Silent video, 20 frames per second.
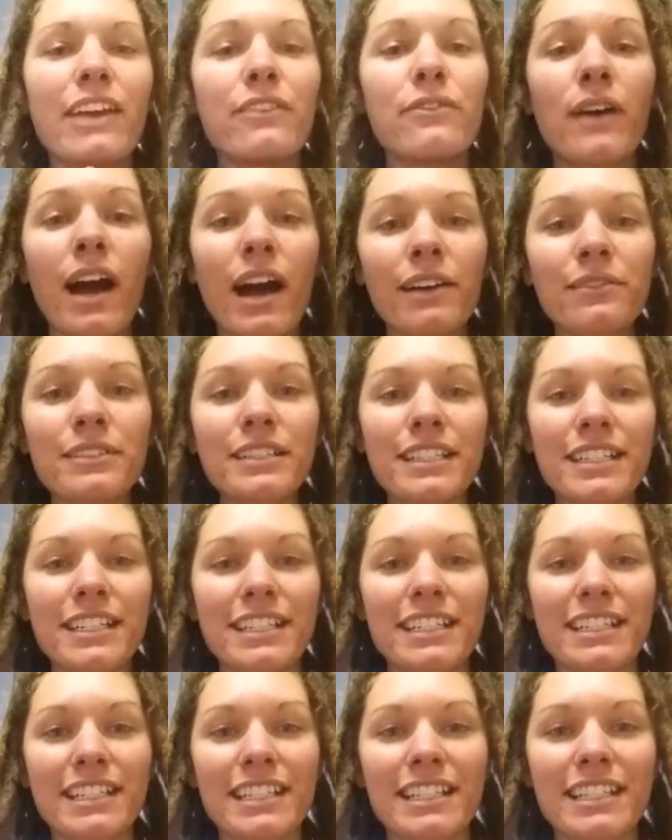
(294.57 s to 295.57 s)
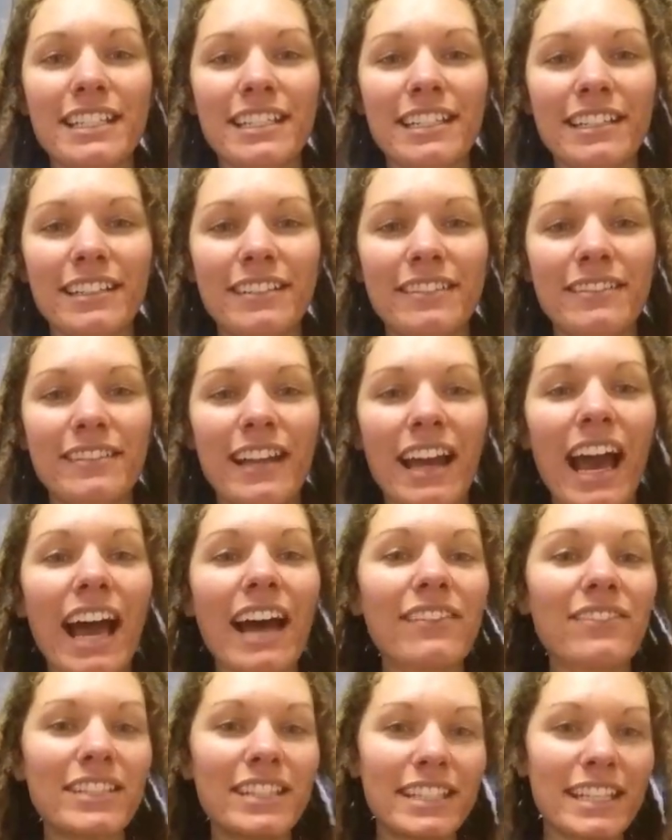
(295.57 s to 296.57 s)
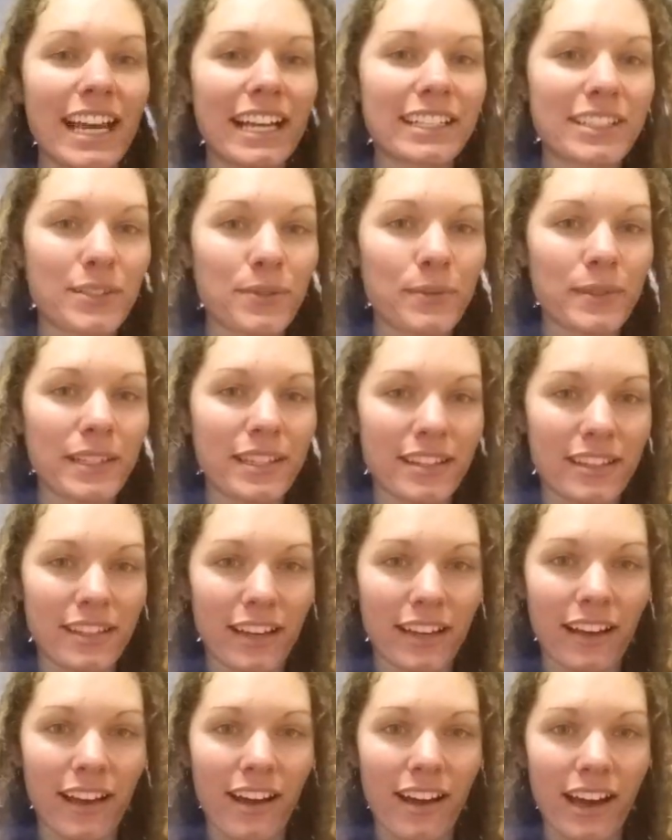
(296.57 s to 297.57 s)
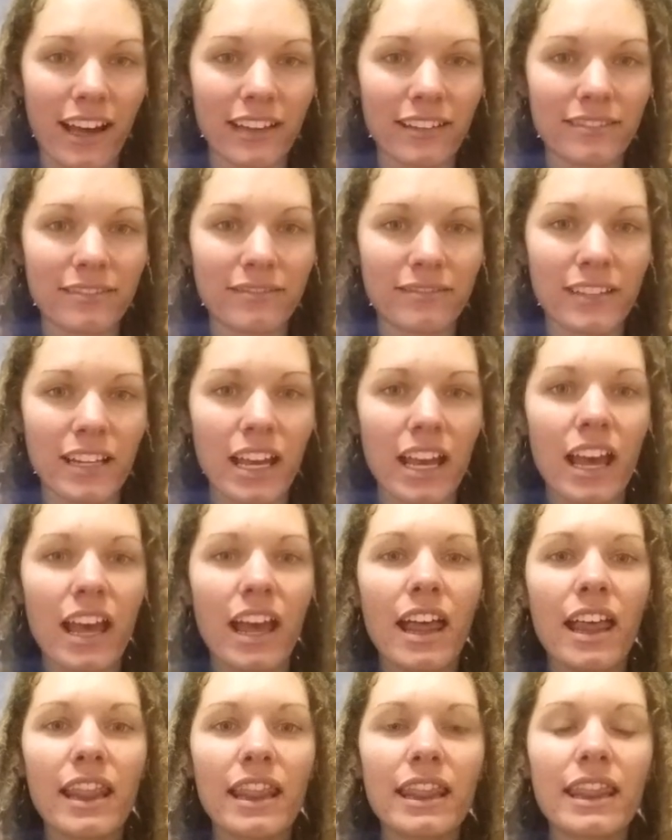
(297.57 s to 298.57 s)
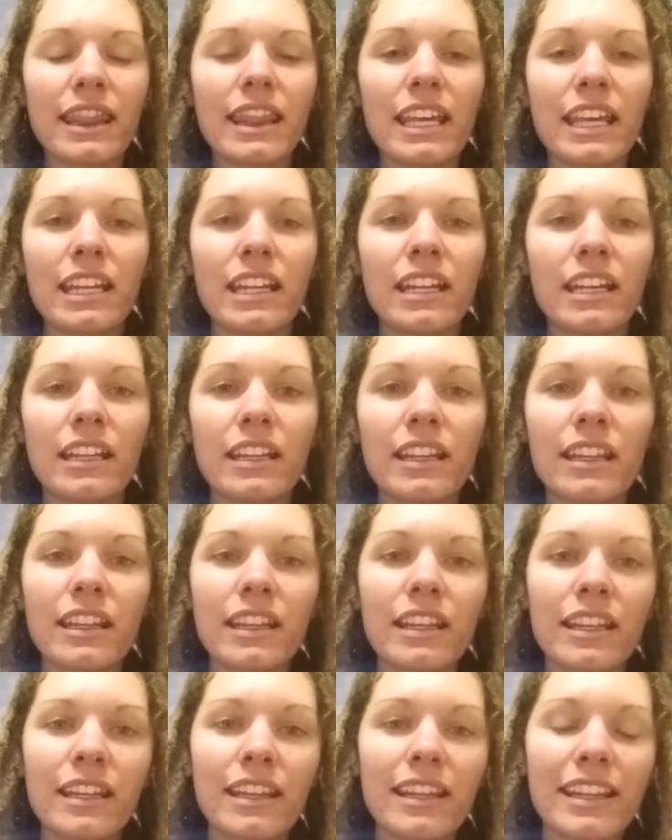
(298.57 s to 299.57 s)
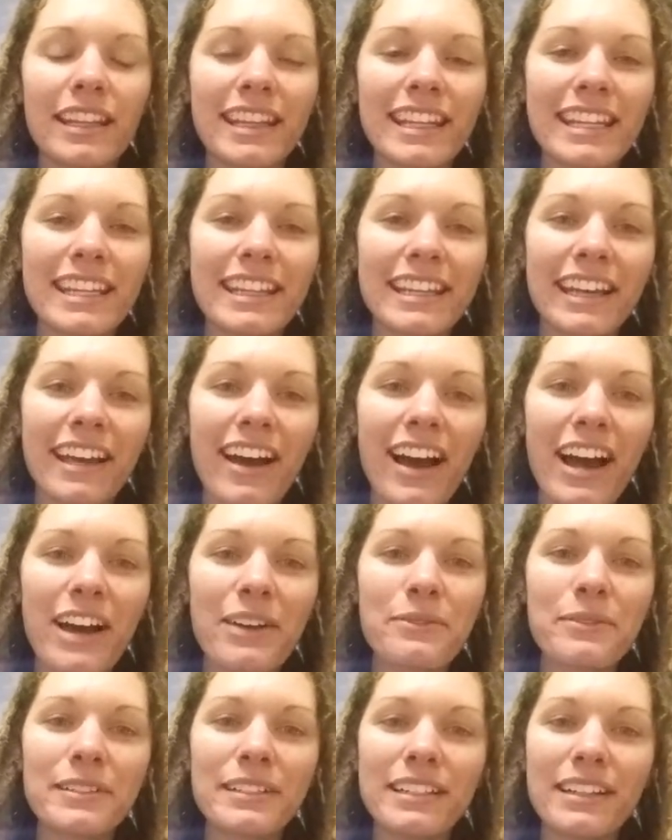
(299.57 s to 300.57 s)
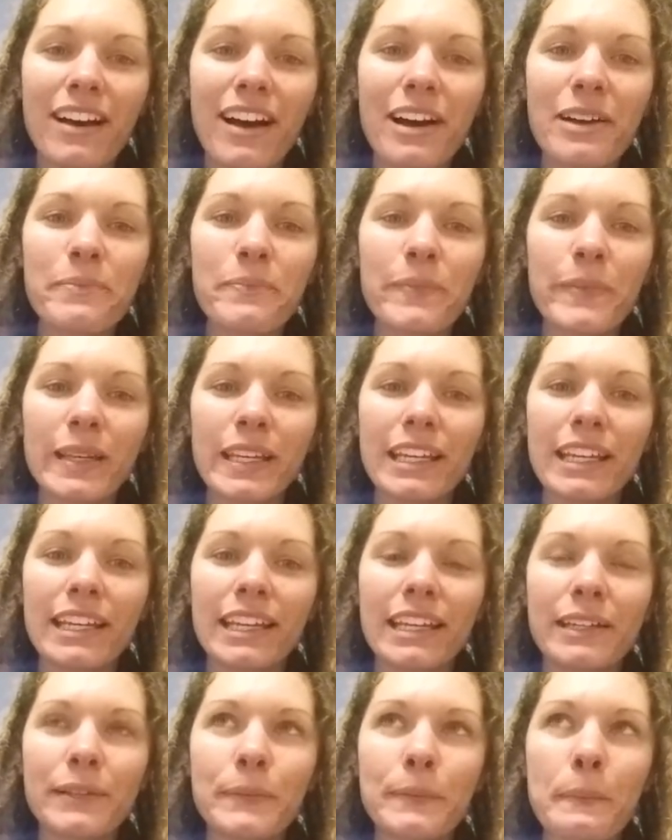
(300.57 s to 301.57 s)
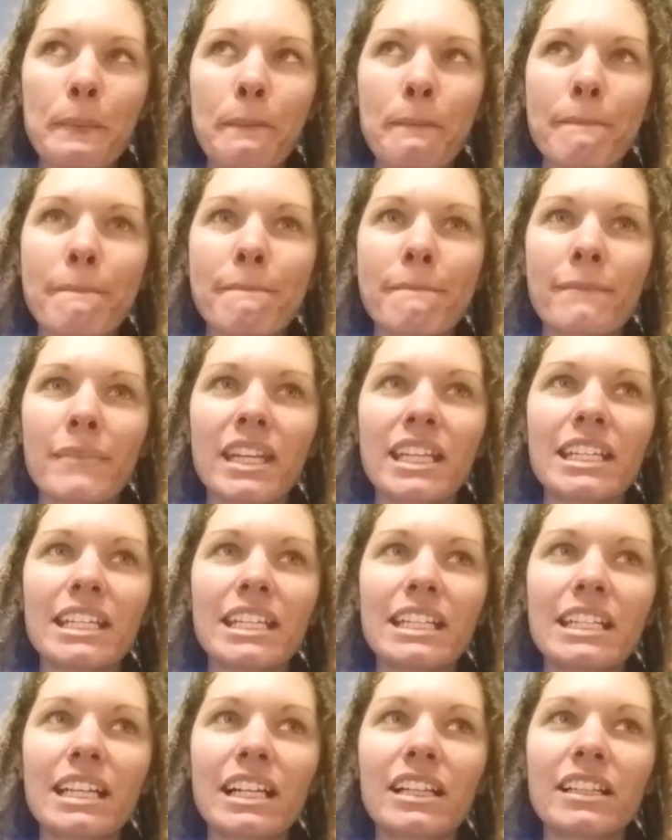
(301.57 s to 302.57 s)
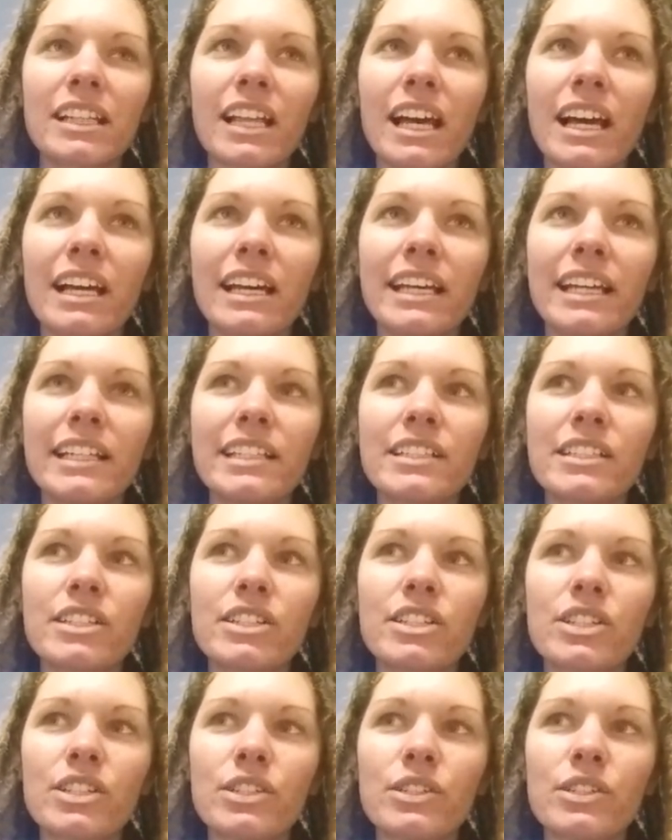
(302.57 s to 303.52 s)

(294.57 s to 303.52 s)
if I was to just have sex with a guy, then the guy would not be inclined